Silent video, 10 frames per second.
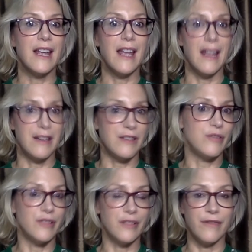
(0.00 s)
And it's
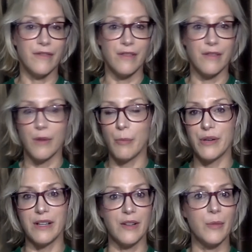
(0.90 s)
usually for a
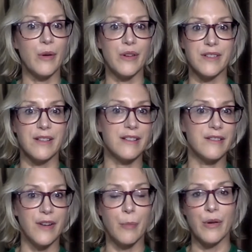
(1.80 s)
particular person. It's
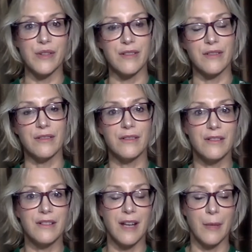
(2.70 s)
very personal
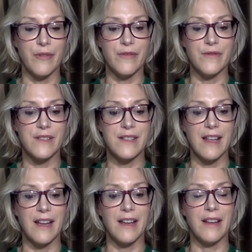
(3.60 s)
type of
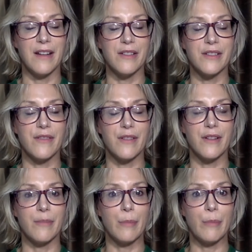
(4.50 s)
setting, and also
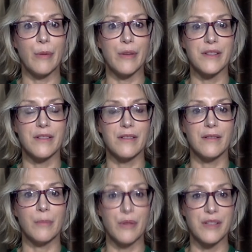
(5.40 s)
very
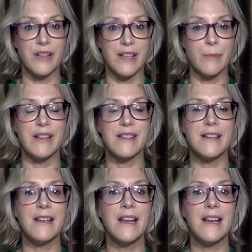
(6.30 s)
personalized medicine.